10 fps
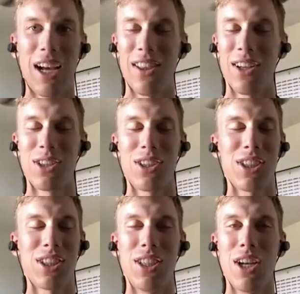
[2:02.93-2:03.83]
There's
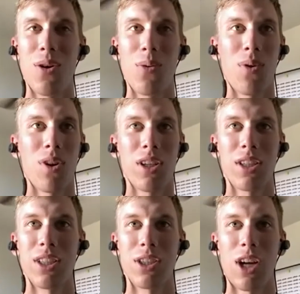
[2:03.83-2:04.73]
just no
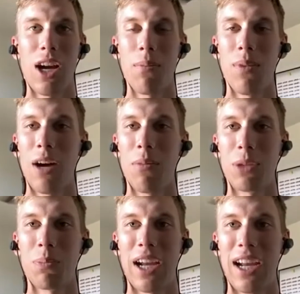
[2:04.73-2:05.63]
words to describe how
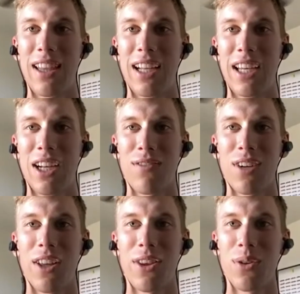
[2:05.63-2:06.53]
much pain that he could have
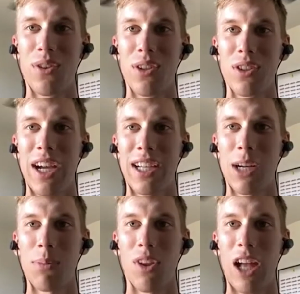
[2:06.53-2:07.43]
gone through in those
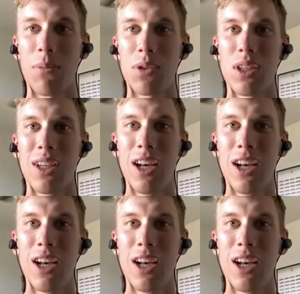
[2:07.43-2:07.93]
last couple laps,